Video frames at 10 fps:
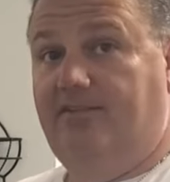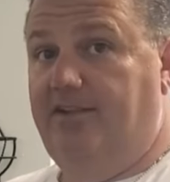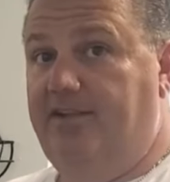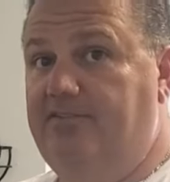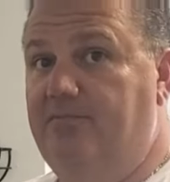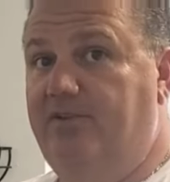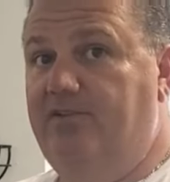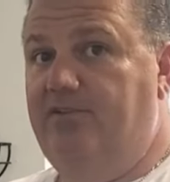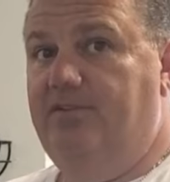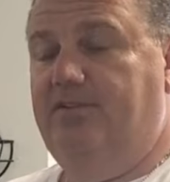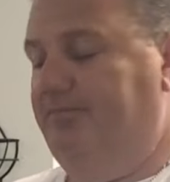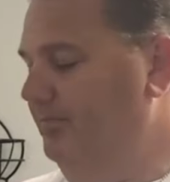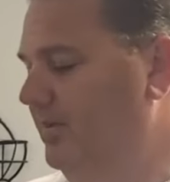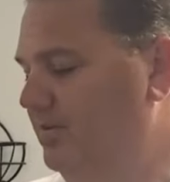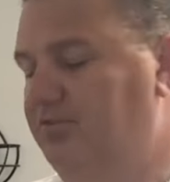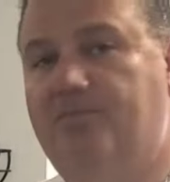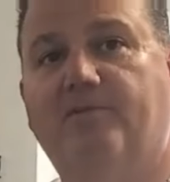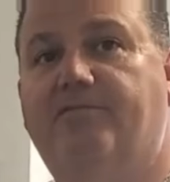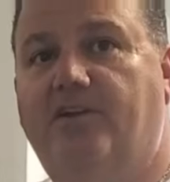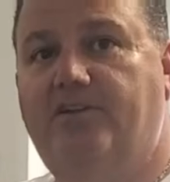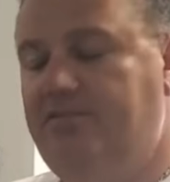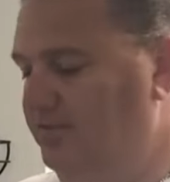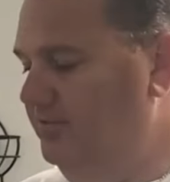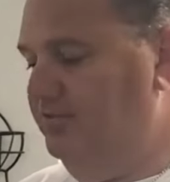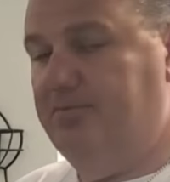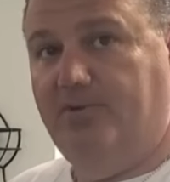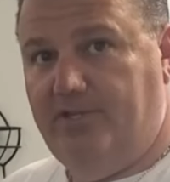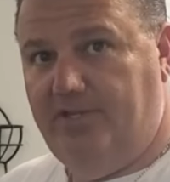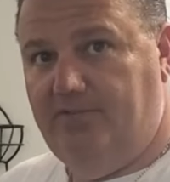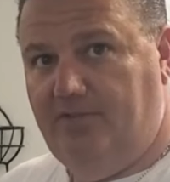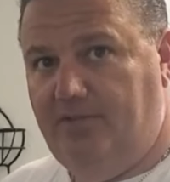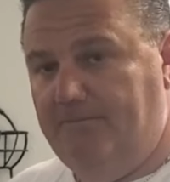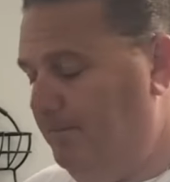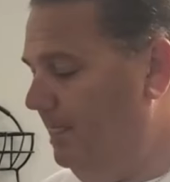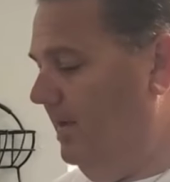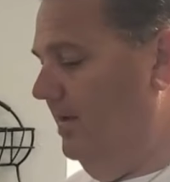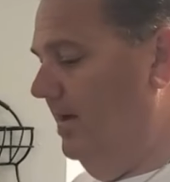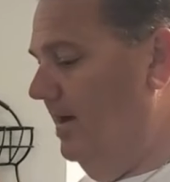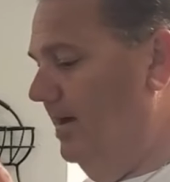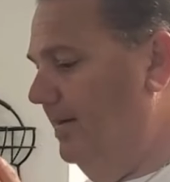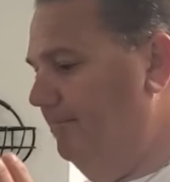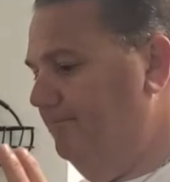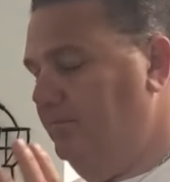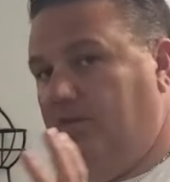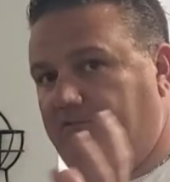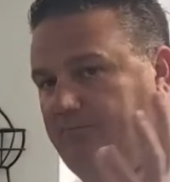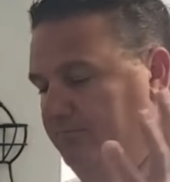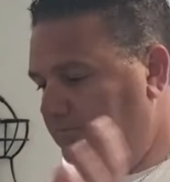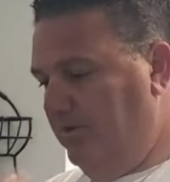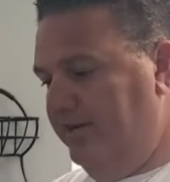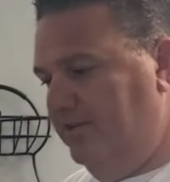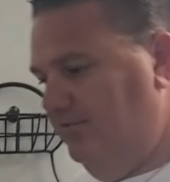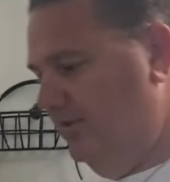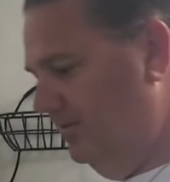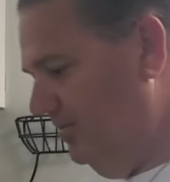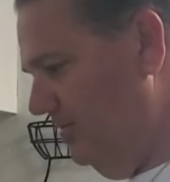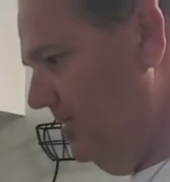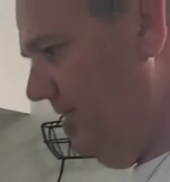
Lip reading: today's meal. Super fun, super easy. If Brandy, if you can zoom